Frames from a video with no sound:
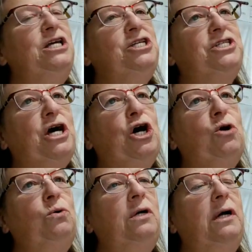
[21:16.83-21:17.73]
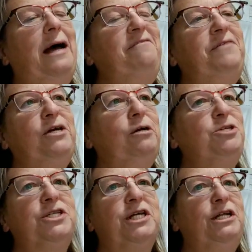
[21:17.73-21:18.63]
So I figure I'm
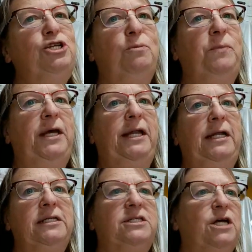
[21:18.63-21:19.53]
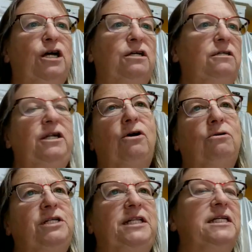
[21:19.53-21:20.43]
just going to jump in and start,
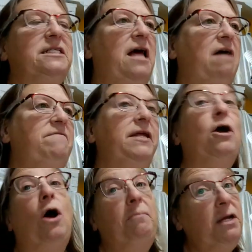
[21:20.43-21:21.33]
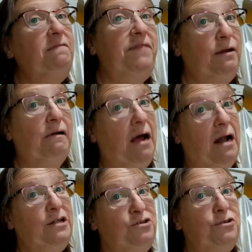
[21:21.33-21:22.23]
did this live video. I'm going to figure out how
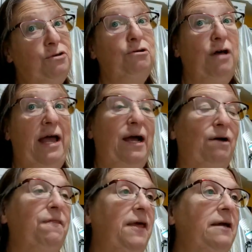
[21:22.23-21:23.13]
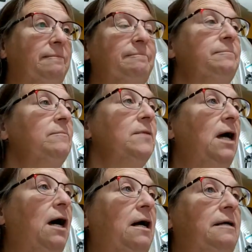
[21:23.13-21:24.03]
to do the Google Hangout thing.
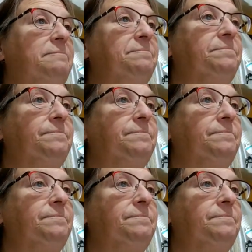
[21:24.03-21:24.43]
And